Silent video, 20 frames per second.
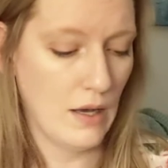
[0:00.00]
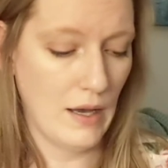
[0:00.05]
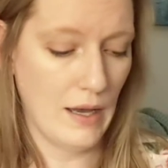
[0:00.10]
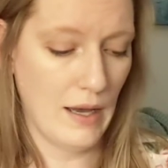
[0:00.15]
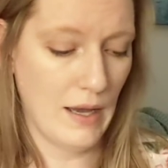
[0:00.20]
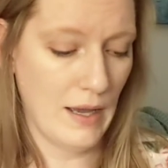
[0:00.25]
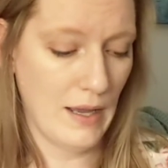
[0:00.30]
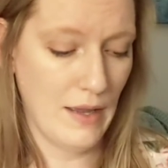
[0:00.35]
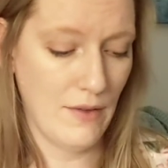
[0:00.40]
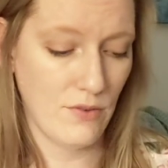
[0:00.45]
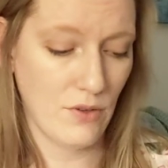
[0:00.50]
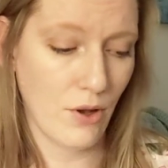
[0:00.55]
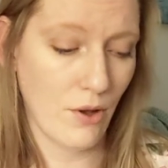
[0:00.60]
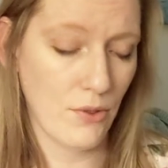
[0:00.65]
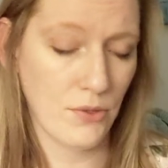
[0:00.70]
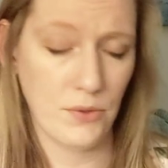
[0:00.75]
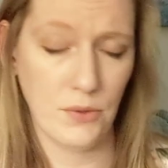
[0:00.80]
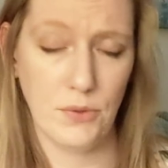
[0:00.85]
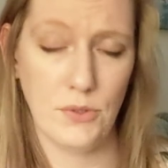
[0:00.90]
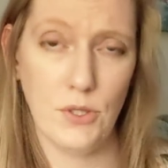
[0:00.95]
I have
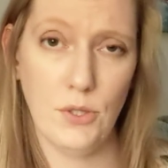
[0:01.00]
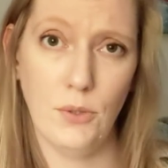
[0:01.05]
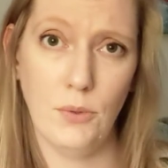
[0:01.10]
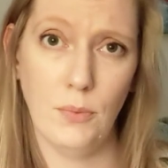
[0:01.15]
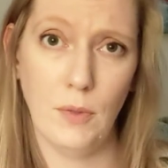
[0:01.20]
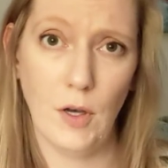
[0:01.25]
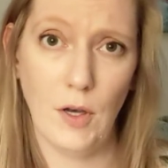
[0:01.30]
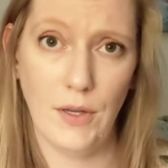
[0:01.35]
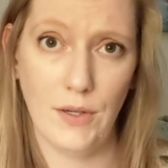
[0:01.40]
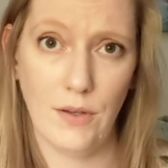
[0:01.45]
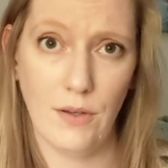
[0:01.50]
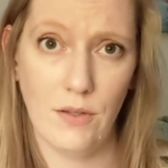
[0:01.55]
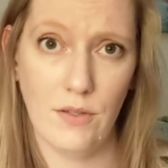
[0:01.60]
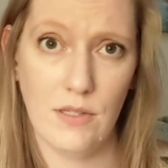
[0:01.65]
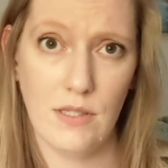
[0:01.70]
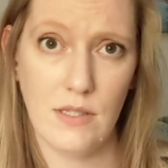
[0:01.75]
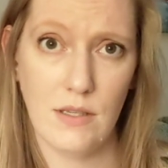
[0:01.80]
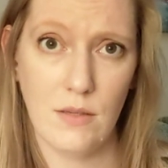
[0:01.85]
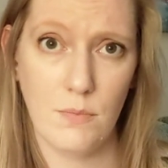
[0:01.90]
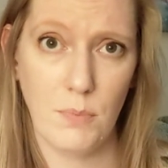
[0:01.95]
gone through 2
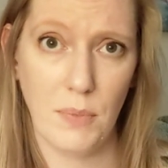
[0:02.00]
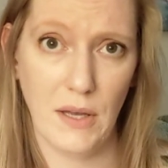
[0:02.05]
bottles,